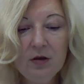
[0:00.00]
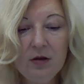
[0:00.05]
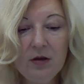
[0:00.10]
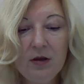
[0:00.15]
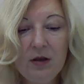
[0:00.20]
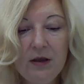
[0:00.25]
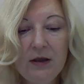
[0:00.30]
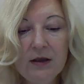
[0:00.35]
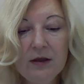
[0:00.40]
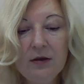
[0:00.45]

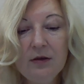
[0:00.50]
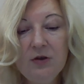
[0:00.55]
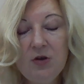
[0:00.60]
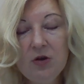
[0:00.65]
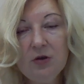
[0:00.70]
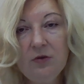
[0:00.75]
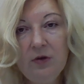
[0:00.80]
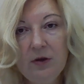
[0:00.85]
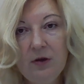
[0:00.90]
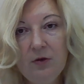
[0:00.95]
the
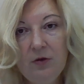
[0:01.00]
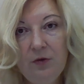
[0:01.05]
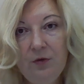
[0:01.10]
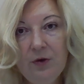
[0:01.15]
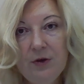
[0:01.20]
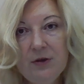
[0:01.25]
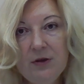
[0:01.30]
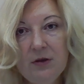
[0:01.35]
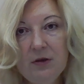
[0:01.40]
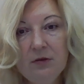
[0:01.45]
Children at
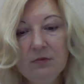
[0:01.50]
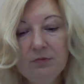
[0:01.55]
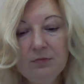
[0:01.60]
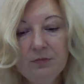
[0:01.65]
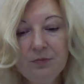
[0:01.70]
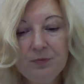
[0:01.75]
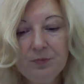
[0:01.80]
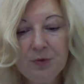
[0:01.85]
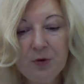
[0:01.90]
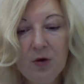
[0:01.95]
University
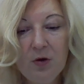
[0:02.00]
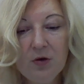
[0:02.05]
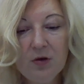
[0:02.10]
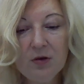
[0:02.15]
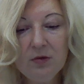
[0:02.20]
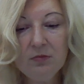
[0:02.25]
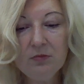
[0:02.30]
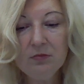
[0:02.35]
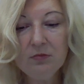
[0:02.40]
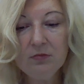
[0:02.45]

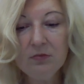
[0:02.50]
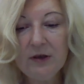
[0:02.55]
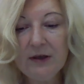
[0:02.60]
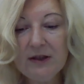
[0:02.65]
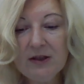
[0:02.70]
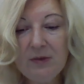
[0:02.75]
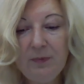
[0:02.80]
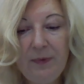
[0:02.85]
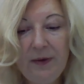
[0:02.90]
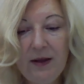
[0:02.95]
program
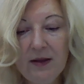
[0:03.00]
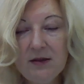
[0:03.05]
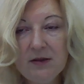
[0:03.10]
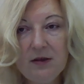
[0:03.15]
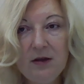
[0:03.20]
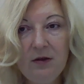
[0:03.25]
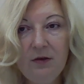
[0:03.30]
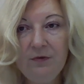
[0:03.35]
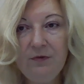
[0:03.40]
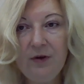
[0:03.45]
expands
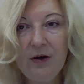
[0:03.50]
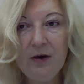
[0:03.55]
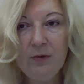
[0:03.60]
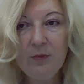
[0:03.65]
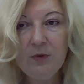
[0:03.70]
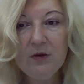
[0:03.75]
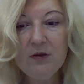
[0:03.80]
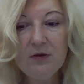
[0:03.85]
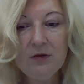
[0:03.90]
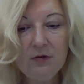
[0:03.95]
the
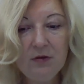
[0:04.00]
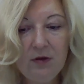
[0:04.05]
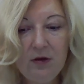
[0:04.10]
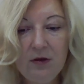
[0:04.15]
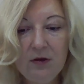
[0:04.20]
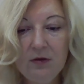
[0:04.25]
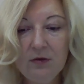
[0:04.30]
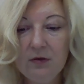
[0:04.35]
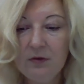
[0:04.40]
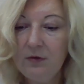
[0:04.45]
environment
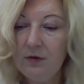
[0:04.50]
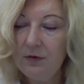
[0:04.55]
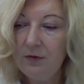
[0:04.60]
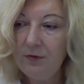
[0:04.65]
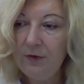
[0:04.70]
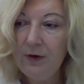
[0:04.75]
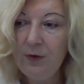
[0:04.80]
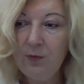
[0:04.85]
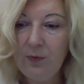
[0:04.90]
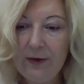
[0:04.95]
in the
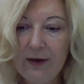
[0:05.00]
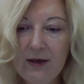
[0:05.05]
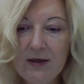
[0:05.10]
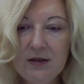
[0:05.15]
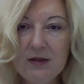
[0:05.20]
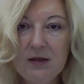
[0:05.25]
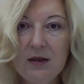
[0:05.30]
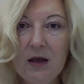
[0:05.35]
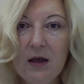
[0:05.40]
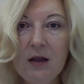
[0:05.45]
3
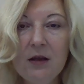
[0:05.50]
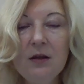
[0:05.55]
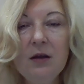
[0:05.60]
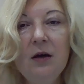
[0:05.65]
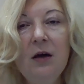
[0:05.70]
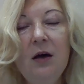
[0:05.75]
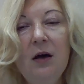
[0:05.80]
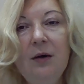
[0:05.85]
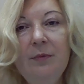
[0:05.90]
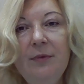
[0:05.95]
ways that
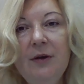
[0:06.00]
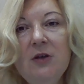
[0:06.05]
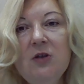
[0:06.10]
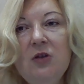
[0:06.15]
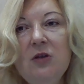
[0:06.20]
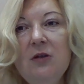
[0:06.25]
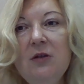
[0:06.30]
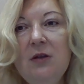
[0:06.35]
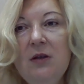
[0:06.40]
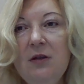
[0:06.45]
are
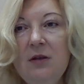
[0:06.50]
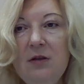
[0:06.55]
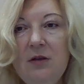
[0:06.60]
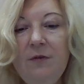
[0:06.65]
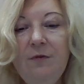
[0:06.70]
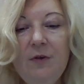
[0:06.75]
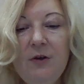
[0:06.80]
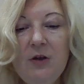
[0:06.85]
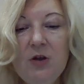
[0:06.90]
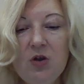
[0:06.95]
mentioned in the
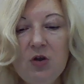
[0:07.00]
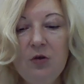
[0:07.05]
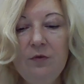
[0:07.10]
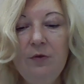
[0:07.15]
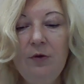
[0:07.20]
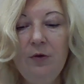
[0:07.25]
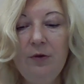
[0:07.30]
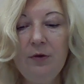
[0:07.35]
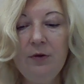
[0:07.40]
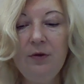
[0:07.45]
definition of a
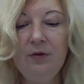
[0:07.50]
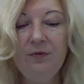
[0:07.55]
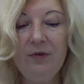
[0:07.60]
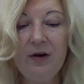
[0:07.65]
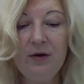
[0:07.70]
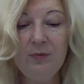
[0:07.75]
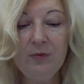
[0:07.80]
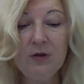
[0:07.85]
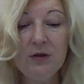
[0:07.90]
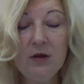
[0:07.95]
learning
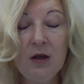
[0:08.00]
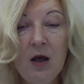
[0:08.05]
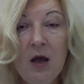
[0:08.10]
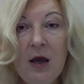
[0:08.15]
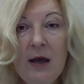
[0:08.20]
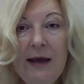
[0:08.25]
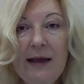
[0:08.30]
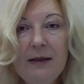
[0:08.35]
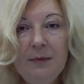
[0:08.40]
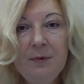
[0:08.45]
environment.
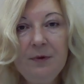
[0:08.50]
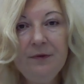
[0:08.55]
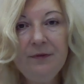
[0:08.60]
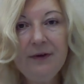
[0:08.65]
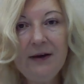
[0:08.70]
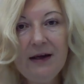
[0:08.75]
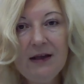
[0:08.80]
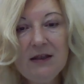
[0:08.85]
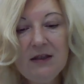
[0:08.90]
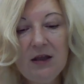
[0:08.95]
It
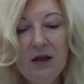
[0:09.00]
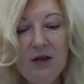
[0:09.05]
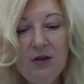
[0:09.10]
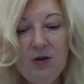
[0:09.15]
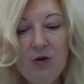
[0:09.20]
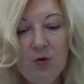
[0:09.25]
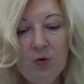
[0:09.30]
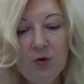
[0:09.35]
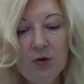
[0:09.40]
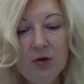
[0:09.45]
provides a
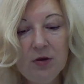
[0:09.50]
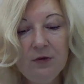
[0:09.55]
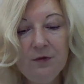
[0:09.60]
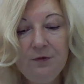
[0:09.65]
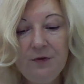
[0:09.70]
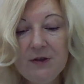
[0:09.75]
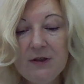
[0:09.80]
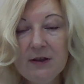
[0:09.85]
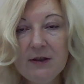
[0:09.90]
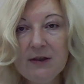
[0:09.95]
newer
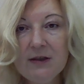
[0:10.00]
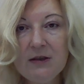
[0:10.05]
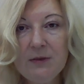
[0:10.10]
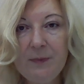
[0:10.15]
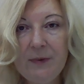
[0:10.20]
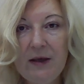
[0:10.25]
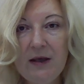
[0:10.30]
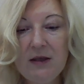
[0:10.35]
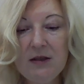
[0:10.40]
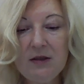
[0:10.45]
physical
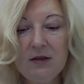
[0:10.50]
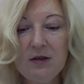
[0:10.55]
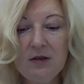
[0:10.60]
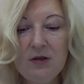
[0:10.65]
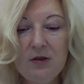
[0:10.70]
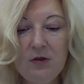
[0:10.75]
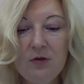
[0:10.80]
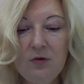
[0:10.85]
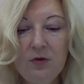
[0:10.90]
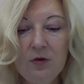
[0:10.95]
space, the
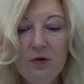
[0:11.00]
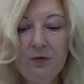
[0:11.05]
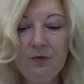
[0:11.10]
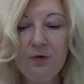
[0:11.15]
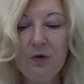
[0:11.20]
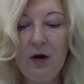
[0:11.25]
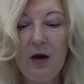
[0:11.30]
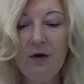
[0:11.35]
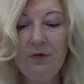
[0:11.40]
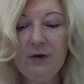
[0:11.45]
studio
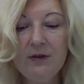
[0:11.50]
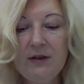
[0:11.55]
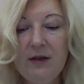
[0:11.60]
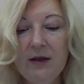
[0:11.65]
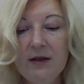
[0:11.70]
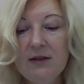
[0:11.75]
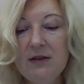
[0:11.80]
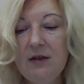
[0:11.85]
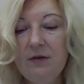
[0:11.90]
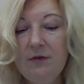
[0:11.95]
for everyday
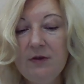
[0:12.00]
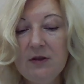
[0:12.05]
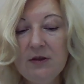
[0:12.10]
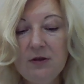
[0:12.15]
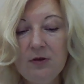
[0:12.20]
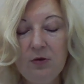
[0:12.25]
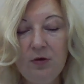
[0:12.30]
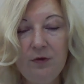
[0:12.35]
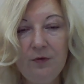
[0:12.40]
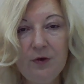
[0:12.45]
activities,
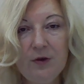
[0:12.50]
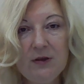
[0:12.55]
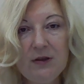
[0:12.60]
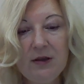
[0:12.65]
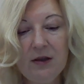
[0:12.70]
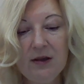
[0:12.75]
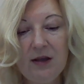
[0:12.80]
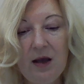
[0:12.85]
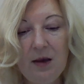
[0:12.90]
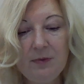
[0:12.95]
university
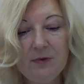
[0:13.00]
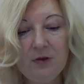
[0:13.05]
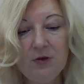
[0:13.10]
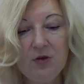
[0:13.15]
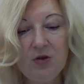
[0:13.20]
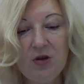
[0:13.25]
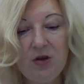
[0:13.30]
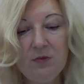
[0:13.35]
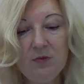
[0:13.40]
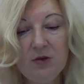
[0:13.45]
labs and
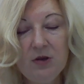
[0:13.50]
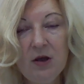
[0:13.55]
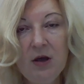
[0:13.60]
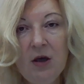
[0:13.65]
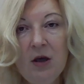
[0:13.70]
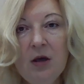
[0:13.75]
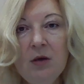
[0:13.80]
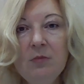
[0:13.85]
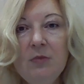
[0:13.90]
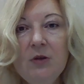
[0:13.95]
gyms.
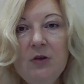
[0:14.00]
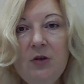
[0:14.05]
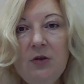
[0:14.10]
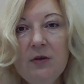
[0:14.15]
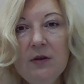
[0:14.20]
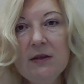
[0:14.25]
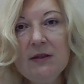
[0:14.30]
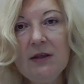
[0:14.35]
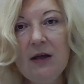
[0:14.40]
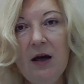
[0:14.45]

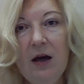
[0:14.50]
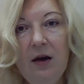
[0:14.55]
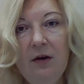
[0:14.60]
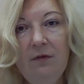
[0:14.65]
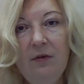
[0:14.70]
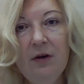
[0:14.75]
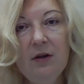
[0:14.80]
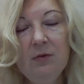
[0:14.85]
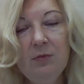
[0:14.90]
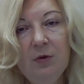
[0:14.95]
Materials are
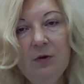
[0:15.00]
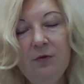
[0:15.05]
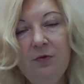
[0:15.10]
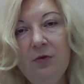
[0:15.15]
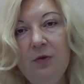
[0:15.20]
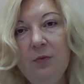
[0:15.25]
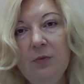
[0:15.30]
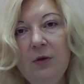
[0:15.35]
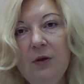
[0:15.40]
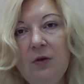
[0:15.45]
available
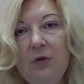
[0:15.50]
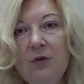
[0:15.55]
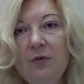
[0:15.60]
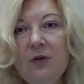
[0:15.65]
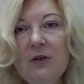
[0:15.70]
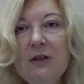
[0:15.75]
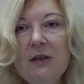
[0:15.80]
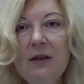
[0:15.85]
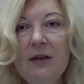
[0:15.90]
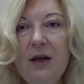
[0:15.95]
from the
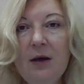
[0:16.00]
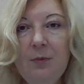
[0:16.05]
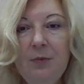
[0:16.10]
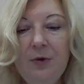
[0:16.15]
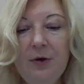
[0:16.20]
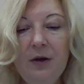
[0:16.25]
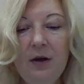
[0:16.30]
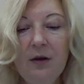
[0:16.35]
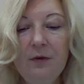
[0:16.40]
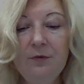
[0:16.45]
university
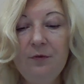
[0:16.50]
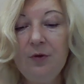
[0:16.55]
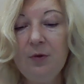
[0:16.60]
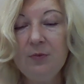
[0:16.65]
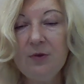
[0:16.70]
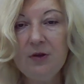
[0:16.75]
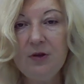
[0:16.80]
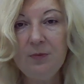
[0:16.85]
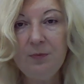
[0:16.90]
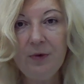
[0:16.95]
library and from
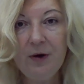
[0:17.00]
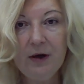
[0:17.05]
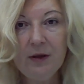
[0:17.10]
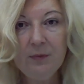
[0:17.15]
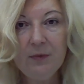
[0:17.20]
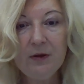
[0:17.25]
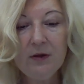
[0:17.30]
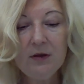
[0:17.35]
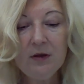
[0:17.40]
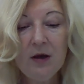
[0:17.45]
the
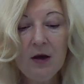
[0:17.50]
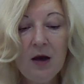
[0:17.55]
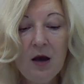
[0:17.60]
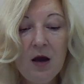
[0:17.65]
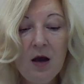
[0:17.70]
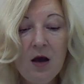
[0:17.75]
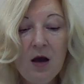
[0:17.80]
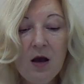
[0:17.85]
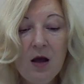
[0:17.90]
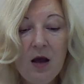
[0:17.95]
department.
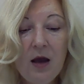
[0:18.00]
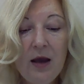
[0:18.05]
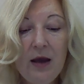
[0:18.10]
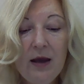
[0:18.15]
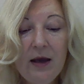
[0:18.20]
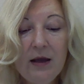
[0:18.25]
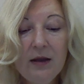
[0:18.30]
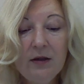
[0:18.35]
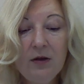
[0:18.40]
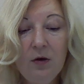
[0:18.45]

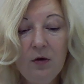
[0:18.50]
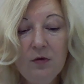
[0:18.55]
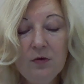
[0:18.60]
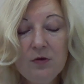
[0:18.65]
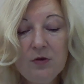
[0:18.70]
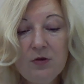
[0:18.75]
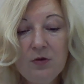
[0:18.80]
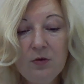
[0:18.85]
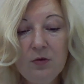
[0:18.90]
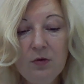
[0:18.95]
And
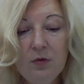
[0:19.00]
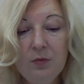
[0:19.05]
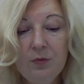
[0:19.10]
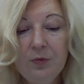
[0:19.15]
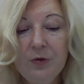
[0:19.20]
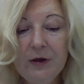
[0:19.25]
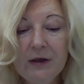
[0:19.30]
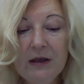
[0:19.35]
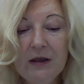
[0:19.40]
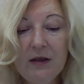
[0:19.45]
also,
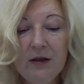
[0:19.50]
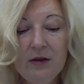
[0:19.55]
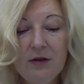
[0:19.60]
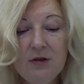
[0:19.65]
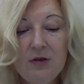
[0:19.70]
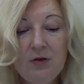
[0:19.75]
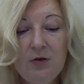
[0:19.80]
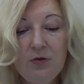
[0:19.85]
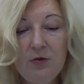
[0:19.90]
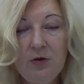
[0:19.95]
working at the
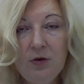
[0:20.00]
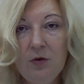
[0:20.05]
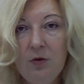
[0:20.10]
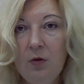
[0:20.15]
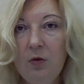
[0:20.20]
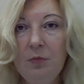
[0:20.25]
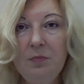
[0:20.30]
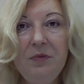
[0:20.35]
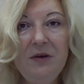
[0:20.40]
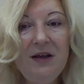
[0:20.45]
studio
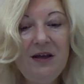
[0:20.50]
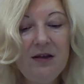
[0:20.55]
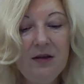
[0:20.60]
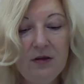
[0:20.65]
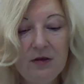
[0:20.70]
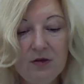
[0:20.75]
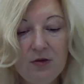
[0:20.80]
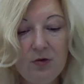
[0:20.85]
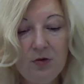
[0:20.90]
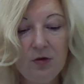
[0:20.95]
or being in
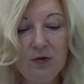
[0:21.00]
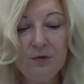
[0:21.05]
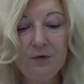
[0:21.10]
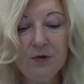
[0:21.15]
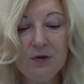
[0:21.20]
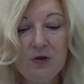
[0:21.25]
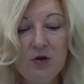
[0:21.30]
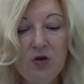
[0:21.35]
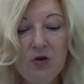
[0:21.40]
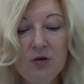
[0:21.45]
the studio for
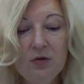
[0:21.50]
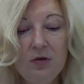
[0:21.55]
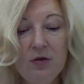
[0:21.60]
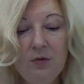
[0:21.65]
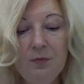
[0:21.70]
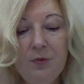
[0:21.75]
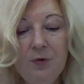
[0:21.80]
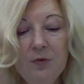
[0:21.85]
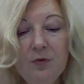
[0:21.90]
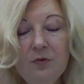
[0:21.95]
the children
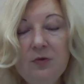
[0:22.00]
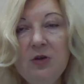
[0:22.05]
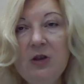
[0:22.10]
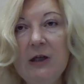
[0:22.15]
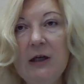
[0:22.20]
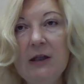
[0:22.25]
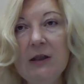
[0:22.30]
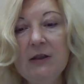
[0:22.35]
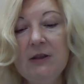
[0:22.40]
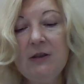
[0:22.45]
improves
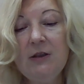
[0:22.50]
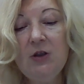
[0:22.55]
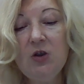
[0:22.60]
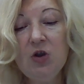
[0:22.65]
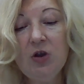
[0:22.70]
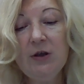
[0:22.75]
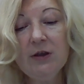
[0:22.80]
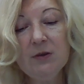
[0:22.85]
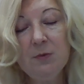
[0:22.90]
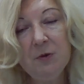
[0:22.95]

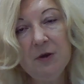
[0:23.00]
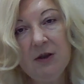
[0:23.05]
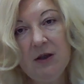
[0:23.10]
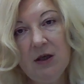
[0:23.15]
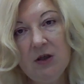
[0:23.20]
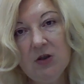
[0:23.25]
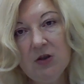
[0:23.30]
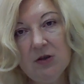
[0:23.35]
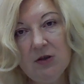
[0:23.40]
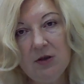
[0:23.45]
child-teacher
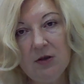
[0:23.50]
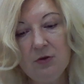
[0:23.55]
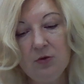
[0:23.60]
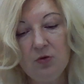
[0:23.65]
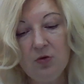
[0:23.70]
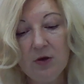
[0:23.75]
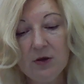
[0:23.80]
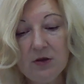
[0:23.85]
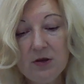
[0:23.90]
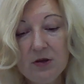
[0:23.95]
expectations and
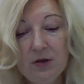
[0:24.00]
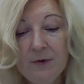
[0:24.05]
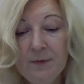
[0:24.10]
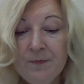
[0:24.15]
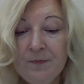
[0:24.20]
trust.